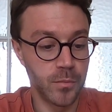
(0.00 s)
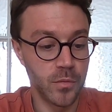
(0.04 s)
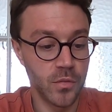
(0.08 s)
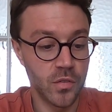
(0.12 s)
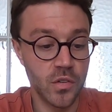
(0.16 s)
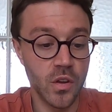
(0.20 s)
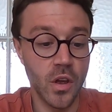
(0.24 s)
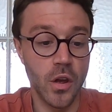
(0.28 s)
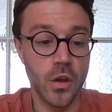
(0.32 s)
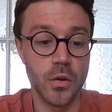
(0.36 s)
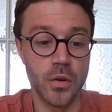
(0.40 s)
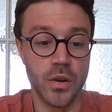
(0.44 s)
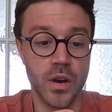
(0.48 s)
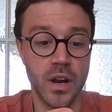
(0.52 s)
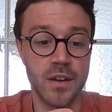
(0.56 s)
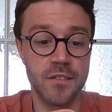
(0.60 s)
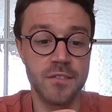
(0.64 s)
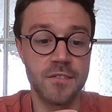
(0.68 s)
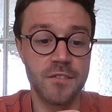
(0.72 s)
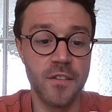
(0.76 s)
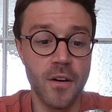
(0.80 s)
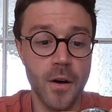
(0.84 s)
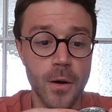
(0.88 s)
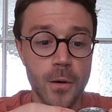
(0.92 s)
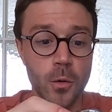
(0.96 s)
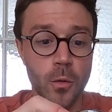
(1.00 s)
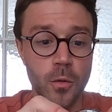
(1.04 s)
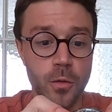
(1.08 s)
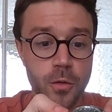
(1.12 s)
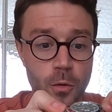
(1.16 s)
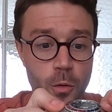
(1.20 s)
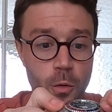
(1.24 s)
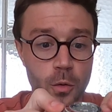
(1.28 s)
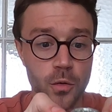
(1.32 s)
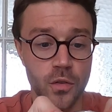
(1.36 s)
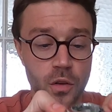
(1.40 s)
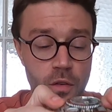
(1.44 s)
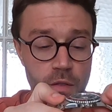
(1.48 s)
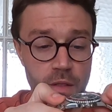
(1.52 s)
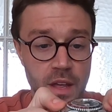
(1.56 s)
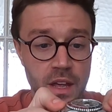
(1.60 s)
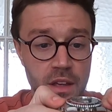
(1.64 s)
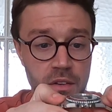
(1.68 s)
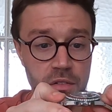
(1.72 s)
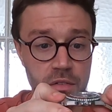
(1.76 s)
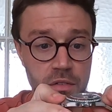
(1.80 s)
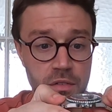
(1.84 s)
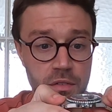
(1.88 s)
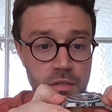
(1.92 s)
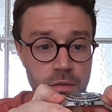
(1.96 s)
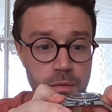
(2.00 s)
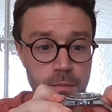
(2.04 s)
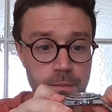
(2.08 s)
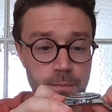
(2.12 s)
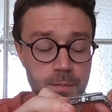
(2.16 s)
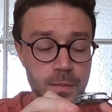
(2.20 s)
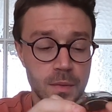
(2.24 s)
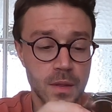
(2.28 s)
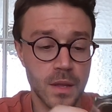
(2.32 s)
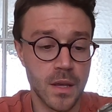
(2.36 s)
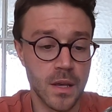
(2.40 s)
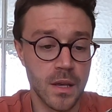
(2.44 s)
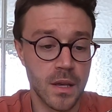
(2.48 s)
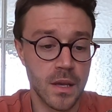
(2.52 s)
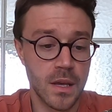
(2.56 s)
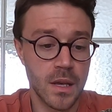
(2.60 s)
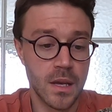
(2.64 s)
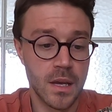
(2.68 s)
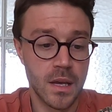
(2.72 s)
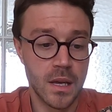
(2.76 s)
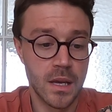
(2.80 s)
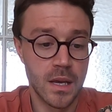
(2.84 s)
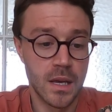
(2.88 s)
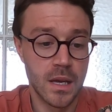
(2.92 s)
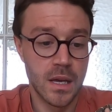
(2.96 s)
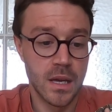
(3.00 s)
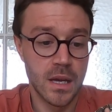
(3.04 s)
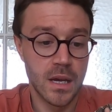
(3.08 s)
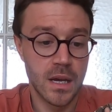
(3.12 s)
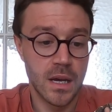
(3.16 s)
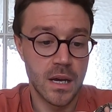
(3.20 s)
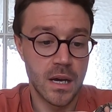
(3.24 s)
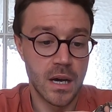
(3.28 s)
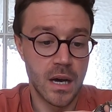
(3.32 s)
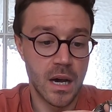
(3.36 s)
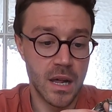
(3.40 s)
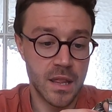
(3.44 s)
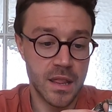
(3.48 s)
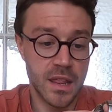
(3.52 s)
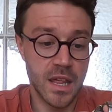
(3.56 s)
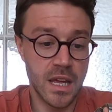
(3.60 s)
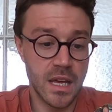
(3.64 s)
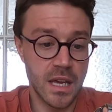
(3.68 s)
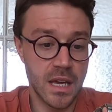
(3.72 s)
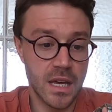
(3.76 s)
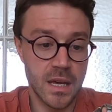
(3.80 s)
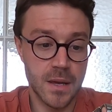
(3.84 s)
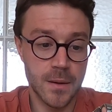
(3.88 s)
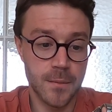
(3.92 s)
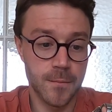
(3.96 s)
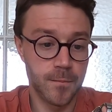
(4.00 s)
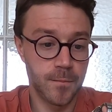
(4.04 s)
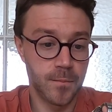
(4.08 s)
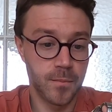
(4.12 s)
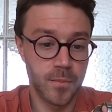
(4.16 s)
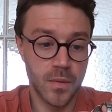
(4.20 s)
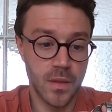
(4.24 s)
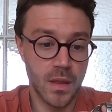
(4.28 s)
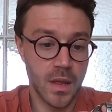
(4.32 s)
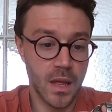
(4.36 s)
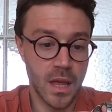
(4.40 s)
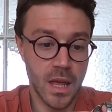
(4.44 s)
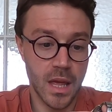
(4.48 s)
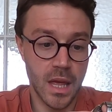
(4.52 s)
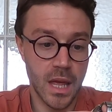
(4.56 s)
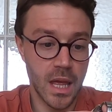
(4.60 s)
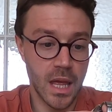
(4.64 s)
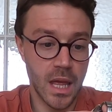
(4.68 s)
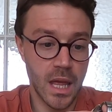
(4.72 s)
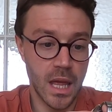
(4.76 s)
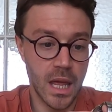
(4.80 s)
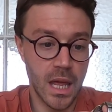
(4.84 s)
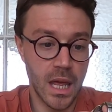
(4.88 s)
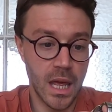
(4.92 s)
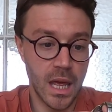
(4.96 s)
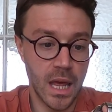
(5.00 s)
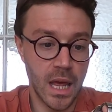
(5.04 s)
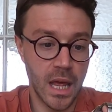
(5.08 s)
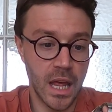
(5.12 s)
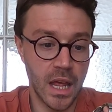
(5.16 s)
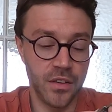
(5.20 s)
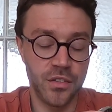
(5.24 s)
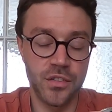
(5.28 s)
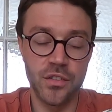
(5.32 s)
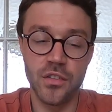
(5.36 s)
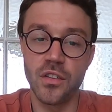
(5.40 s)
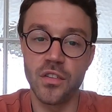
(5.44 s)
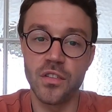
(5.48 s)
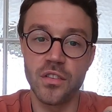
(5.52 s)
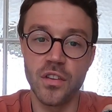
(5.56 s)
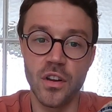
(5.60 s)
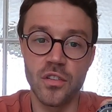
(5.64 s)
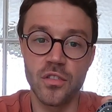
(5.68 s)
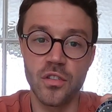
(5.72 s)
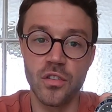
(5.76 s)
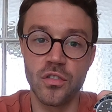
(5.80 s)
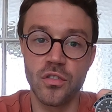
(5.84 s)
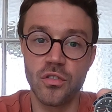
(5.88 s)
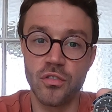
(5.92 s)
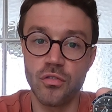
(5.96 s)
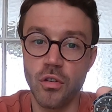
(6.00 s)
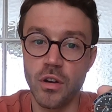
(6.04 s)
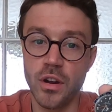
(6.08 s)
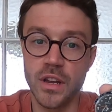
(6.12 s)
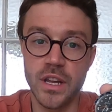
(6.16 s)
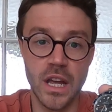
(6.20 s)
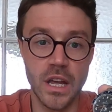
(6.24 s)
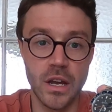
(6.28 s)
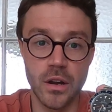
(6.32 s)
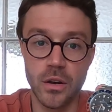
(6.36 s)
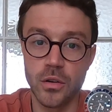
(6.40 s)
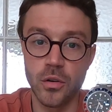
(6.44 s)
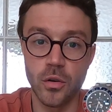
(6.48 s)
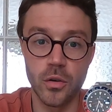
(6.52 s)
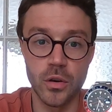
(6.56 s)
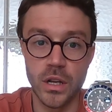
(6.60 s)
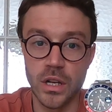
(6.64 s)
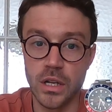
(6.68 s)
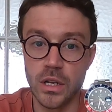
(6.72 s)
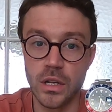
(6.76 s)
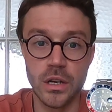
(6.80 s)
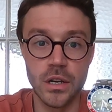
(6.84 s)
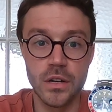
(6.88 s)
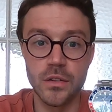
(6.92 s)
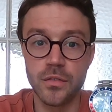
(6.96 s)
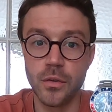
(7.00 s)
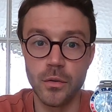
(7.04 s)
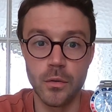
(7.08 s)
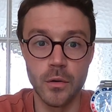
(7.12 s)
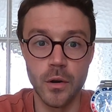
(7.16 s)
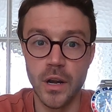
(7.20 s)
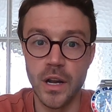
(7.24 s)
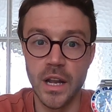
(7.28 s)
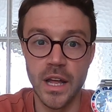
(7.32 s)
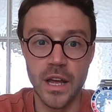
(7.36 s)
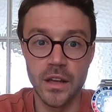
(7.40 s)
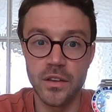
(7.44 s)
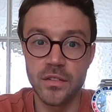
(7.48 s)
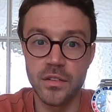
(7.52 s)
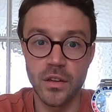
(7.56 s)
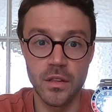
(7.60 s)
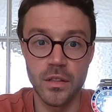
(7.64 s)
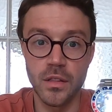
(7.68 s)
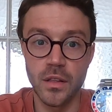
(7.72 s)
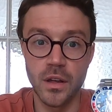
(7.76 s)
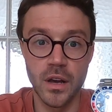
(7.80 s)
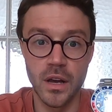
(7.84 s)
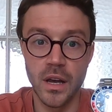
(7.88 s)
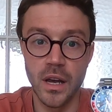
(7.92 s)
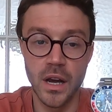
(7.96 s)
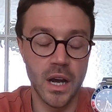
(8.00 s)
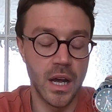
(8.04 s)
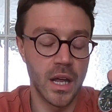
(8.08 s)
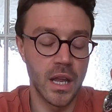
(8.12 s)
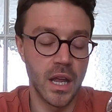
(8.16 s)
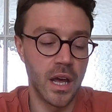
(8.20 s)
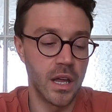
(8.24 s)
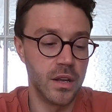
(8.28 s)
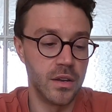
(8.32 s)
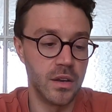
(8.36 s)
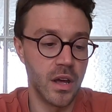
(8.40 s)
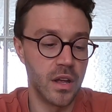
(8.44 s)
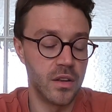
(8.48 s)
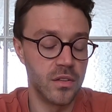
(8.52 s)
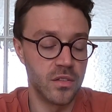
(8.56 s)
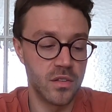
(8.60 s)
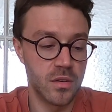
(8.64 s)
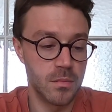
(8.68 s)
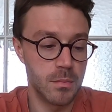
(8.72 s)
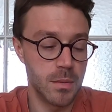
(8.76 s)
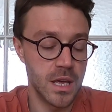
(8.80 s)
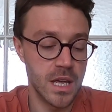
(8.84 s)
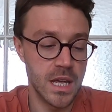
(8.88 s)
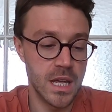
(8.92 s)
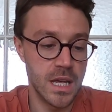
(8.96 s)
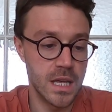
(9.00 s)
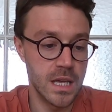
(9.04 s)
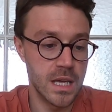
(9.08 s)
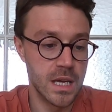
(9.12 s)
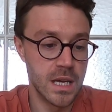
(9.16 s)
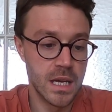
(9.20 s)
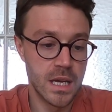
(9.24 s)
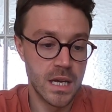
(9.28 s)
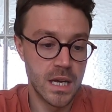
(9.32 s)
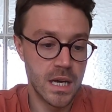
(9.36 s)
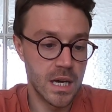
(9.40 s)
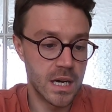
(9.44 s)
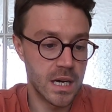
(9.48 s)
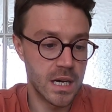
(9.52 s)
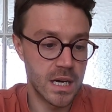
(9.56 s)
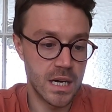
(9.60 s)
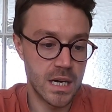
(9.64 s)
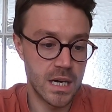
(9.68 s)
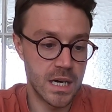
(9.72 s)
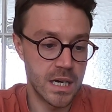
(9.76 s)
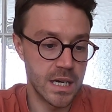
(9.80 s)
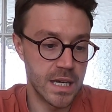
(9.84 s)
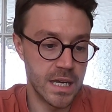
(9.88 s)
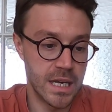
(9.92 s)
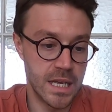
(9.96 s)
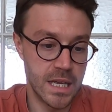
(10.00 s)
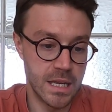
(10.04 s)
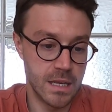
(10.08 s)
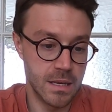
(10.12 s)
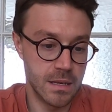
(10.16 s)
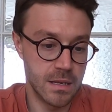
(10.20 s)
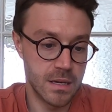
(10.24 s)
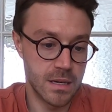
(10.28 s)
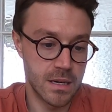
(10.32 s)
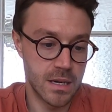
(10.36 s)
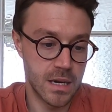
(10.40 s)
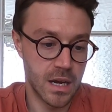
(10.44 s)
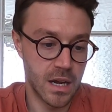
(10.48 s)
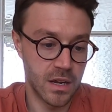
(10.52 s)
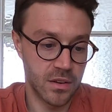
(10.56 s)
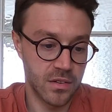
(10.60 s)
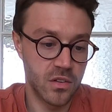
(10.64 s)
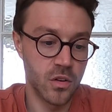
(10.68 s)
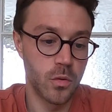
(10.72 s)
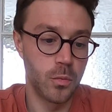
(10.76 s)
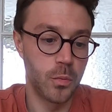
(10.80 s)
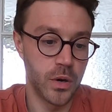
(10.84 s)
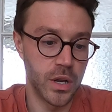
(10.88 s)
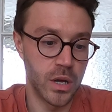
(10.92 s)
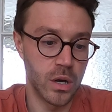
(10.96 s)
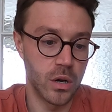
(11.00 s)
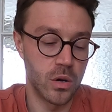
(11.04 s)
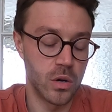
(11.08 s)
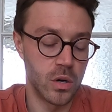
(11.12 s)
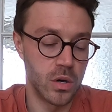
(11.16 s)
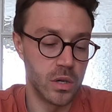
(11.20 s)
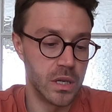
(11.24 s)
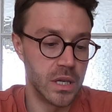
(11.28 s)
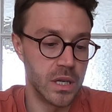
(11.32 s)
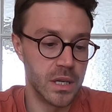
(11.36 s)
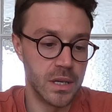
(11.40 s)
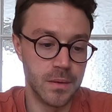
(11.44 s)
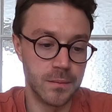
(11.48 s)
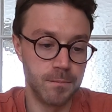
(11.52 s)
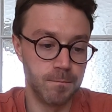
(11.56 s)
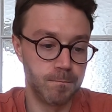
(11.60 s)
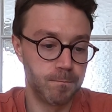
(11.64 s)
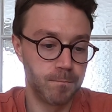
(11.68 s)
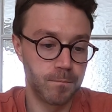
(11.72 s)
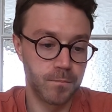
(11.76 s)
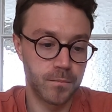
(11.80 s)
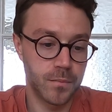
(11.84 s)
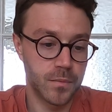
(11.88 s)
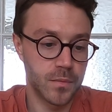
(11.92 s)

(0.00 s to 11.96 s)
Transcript: So kind of final thoughts on this. I think it's just such a striking, iconic look for Rolex. And to me, I still put it on and